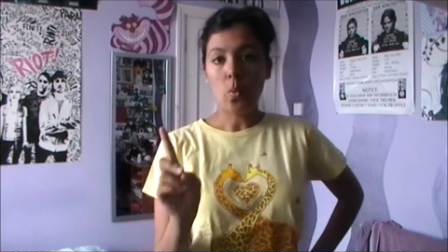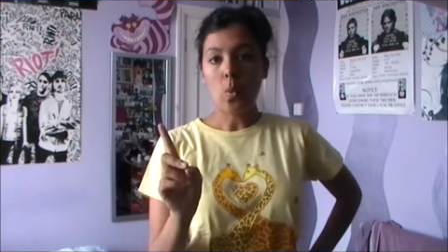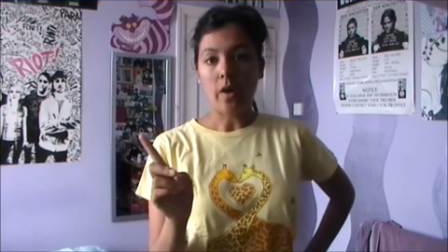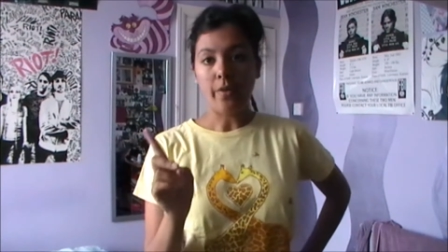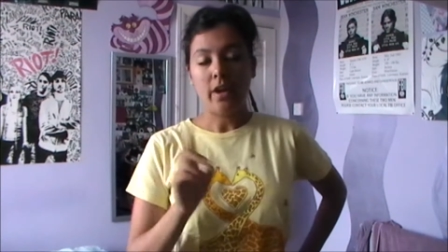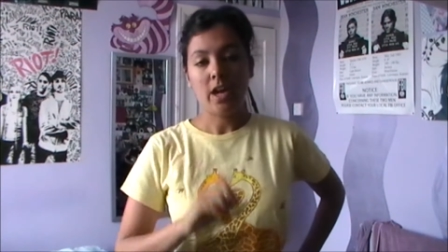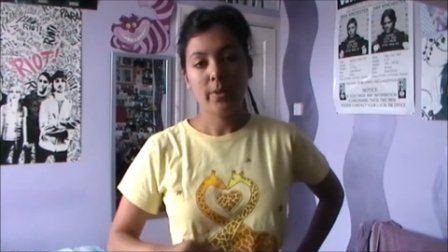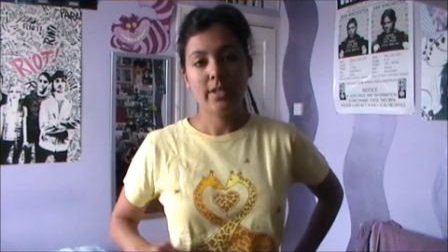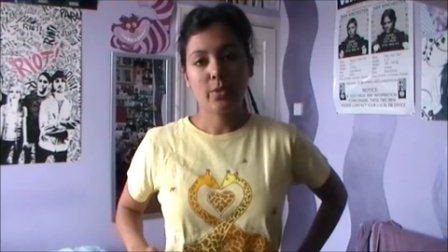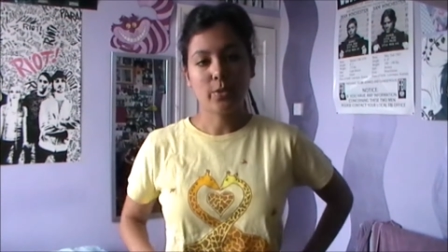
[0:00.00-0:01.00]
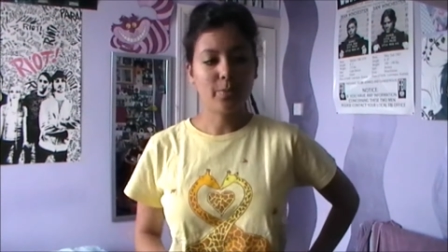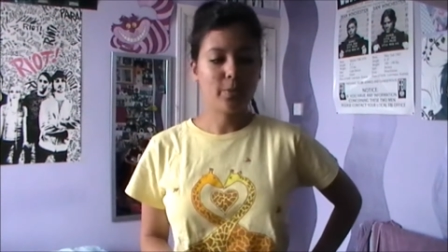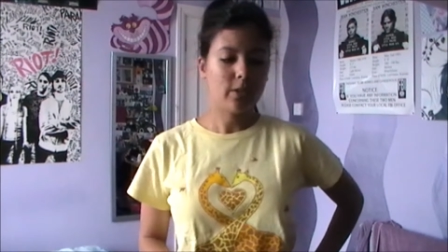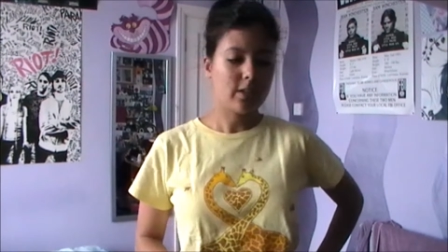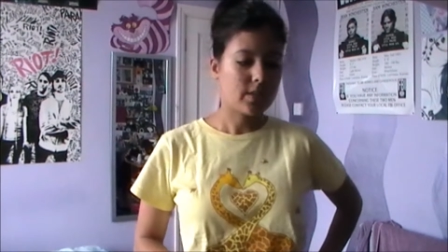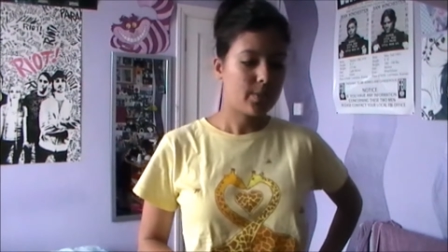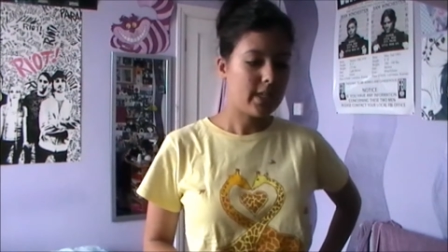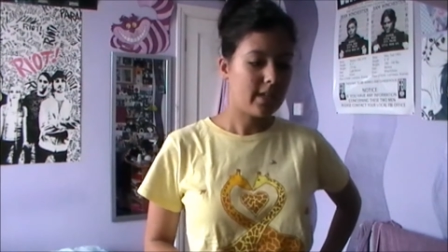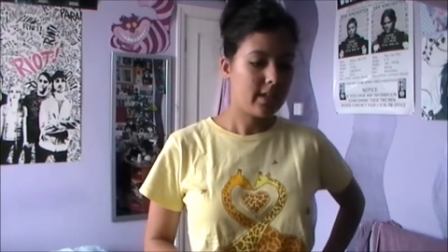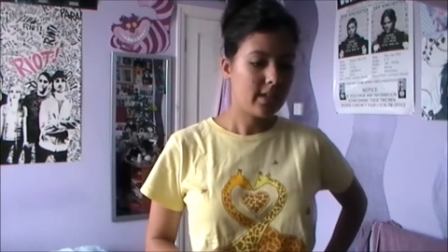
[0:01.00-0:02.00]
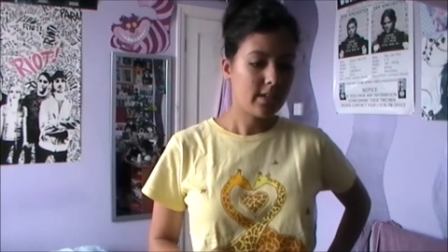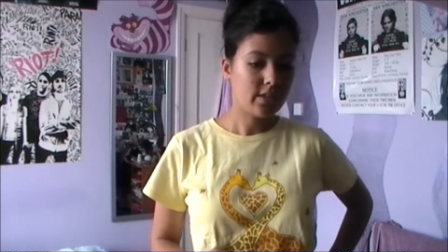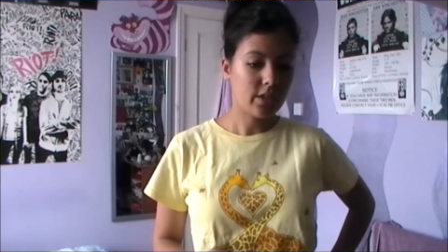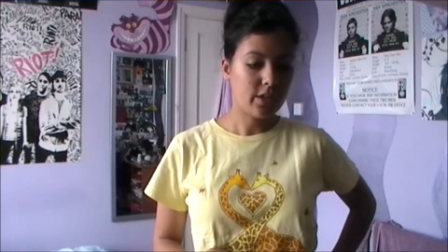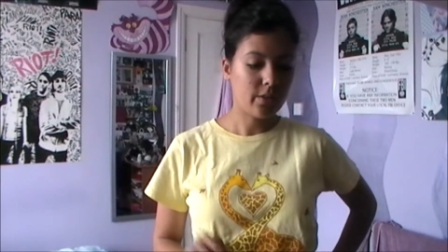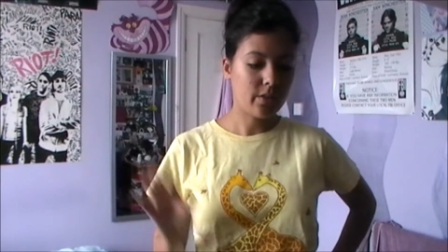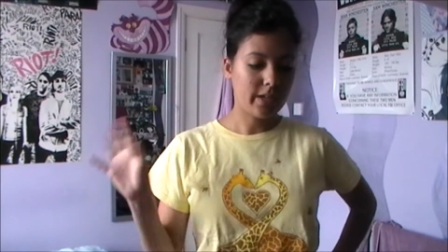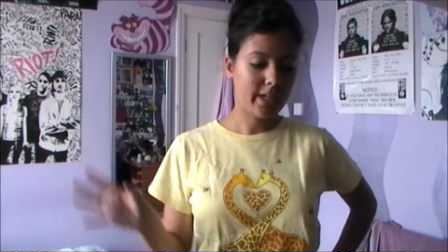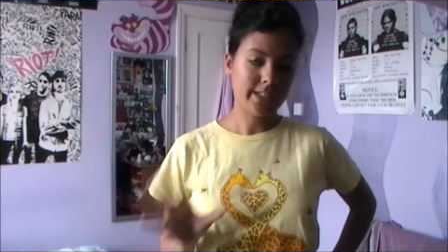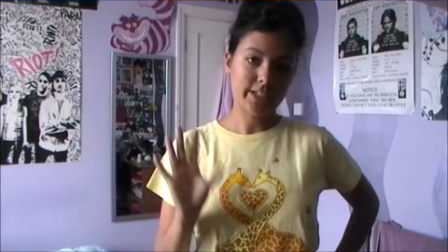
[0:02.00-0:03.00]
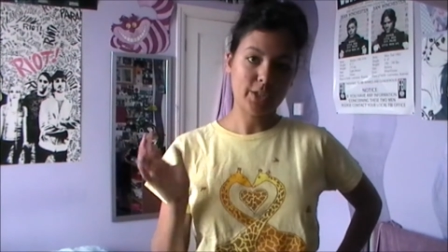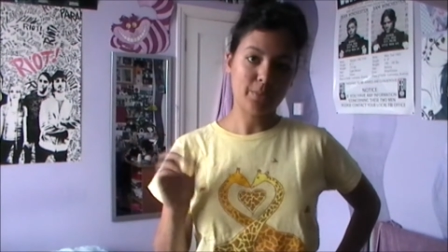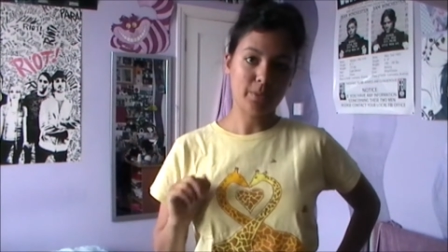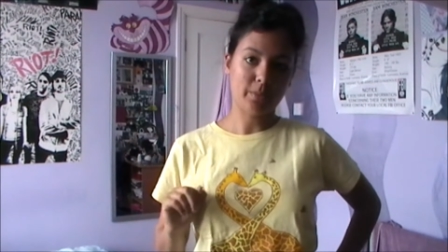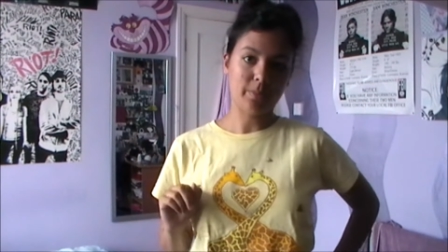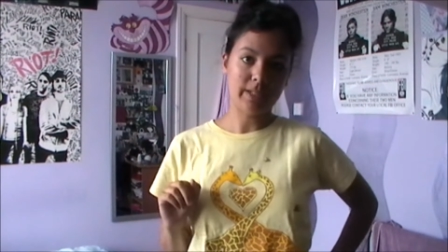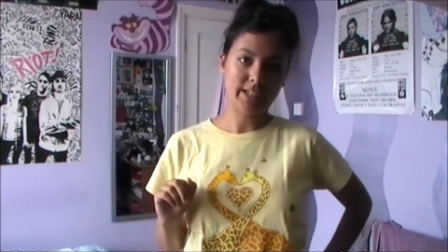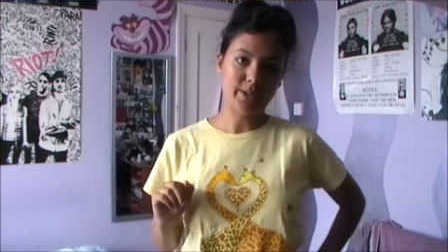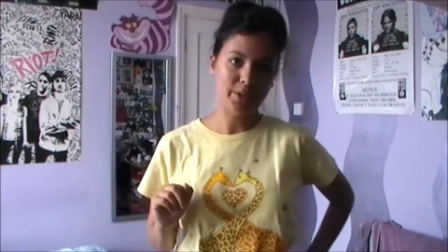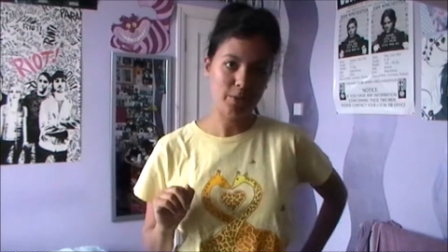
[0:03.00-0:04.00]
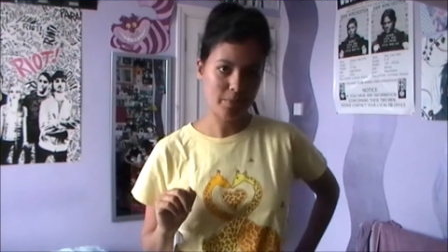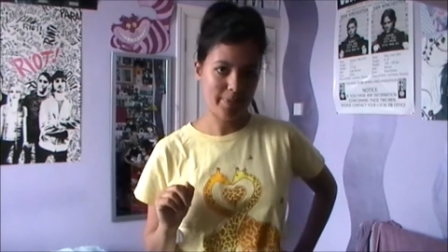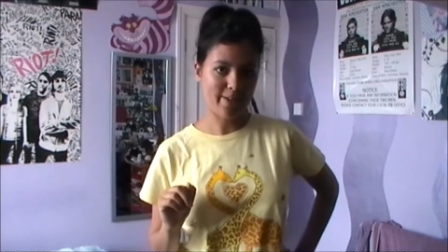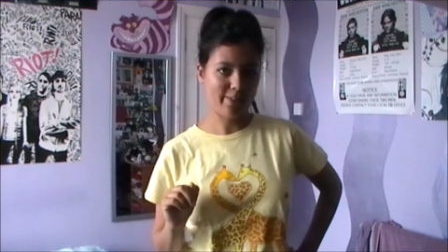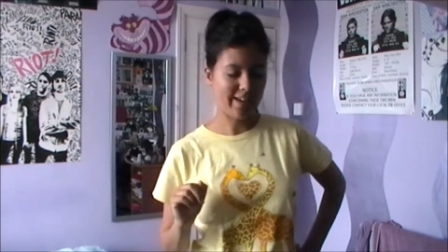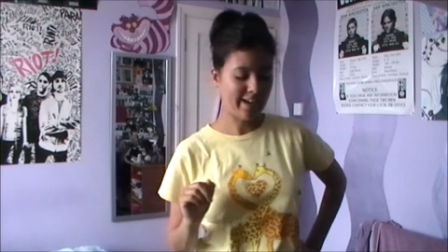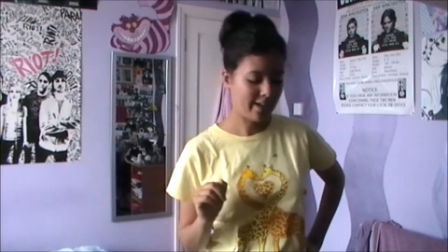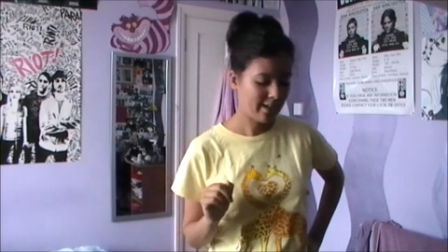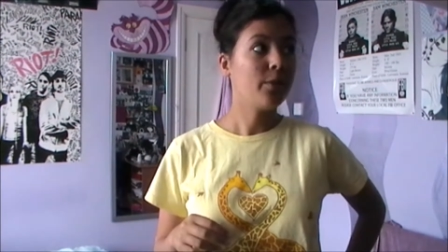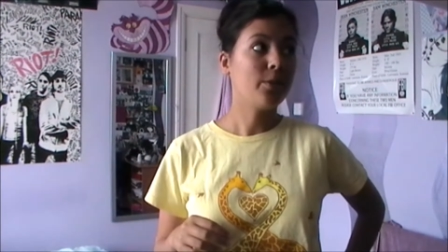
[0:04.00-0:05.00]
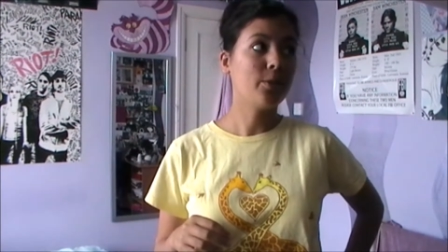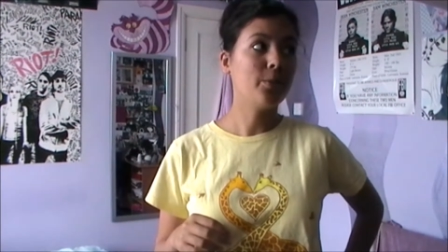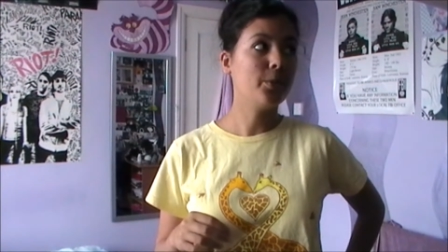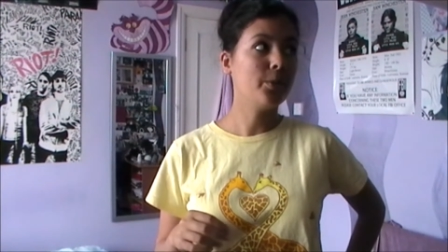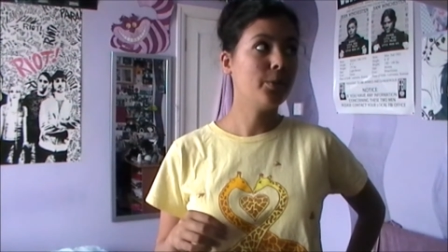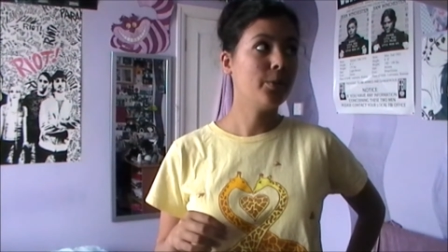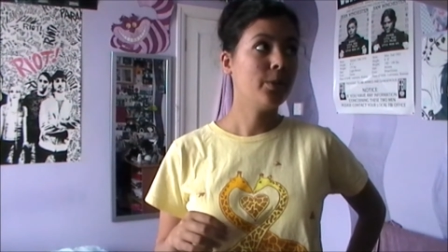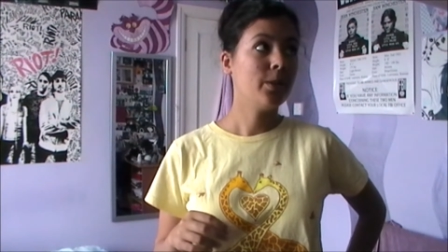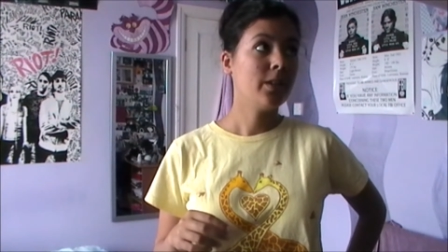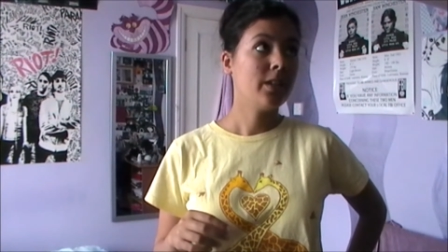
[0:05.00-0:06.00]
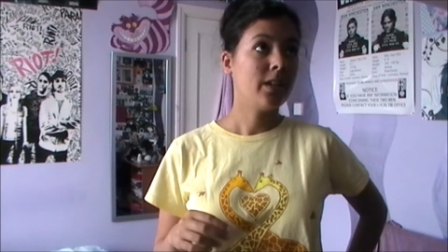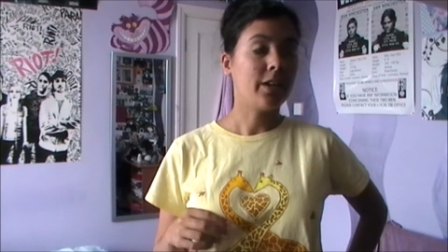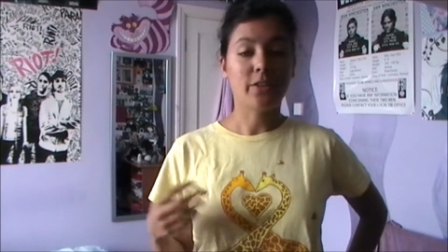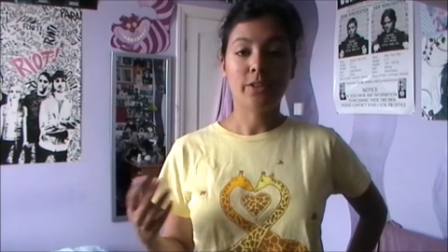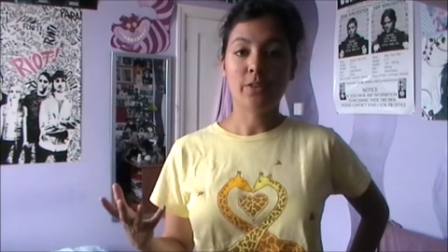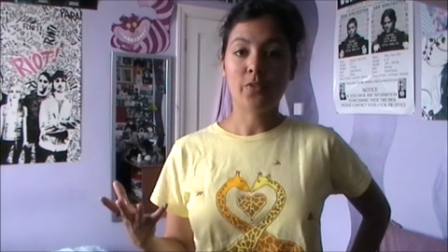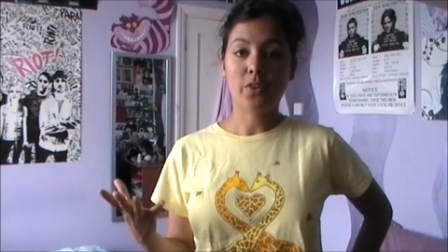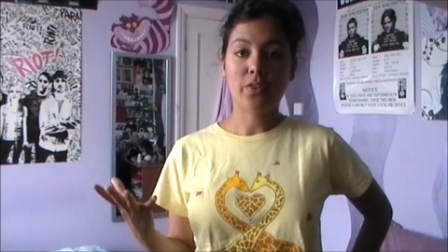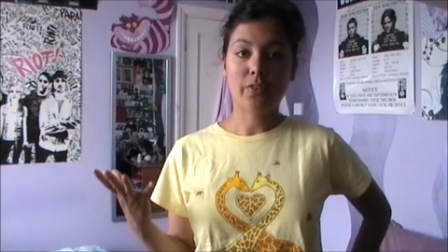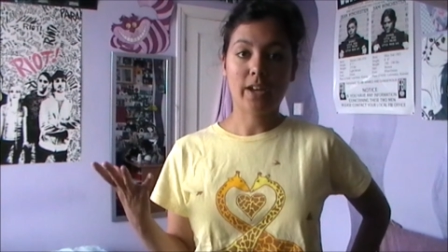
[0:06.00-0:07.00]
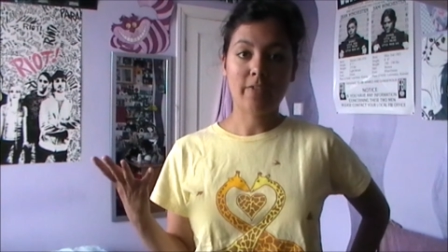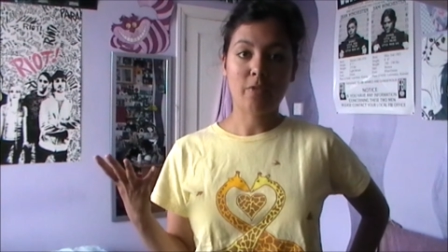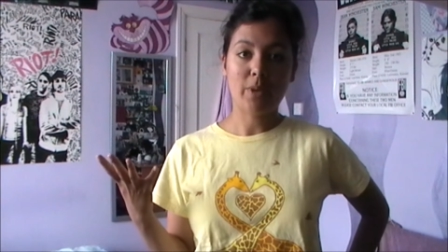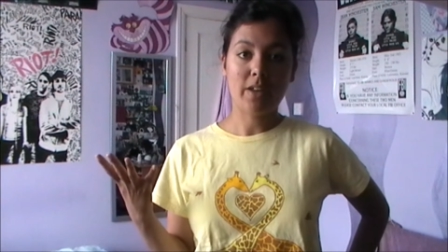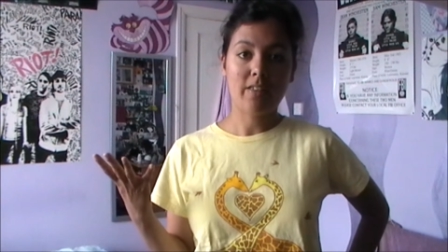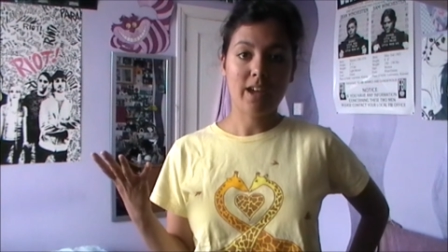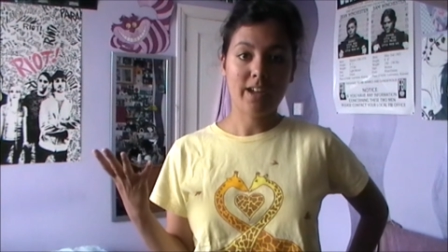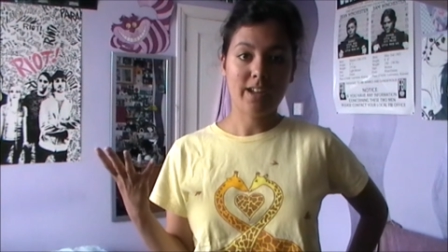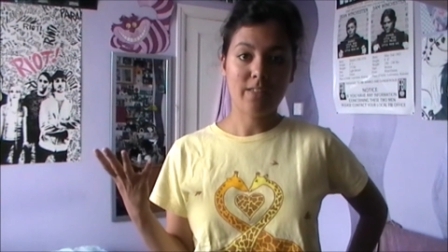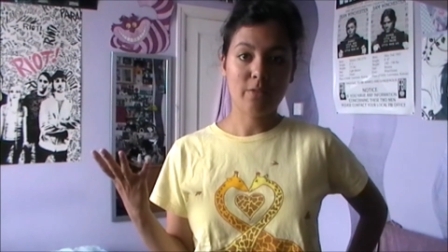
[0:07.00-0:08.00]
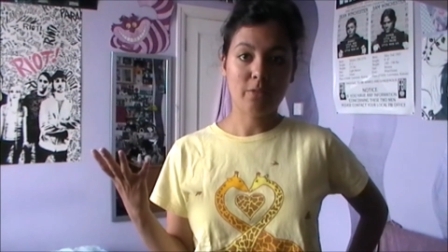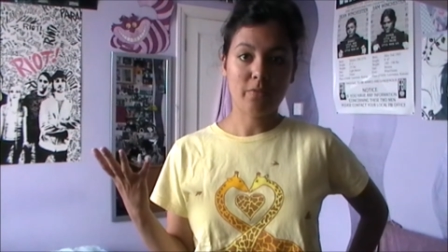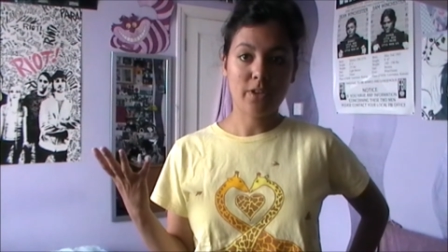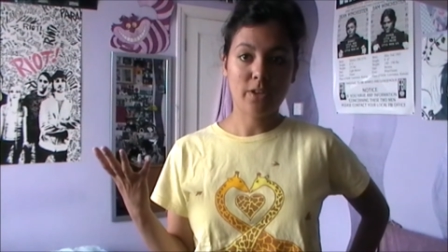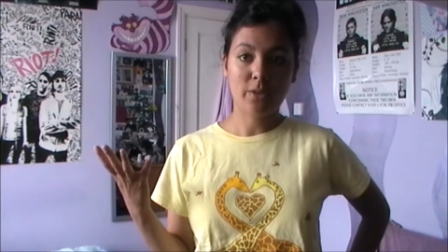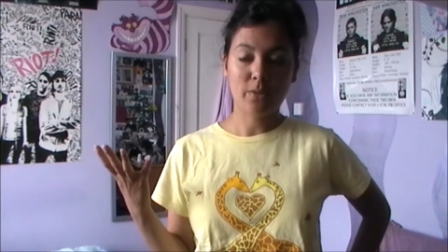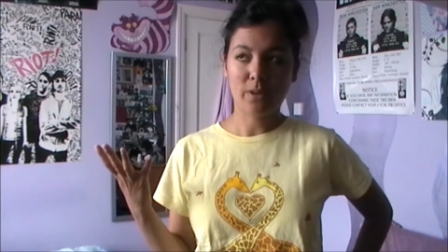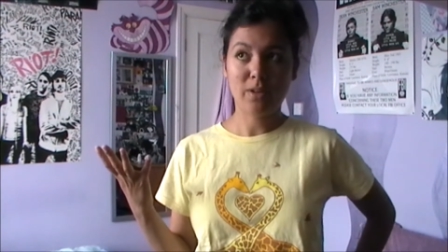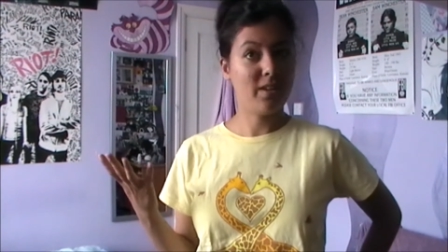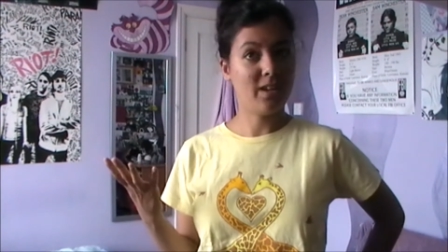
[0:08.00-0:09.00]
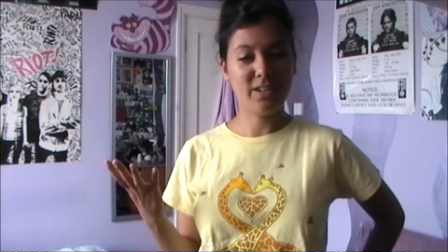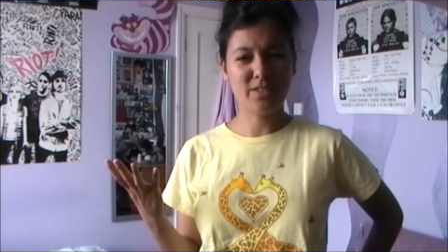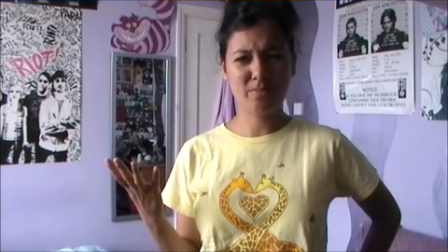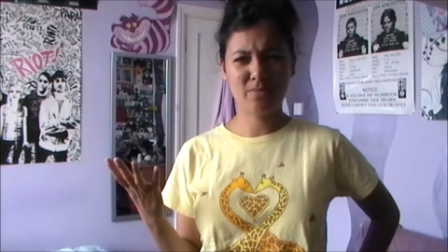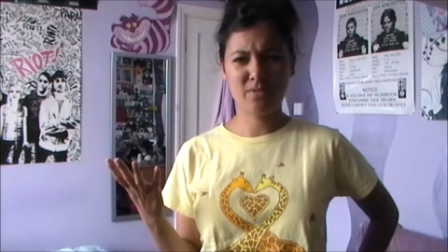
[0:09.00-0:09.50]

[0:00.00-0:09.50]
one, I went to Cornwall last week, so I guess I should probably tell you about that. Cornwall, I don't know if you've ever been there, either of you. I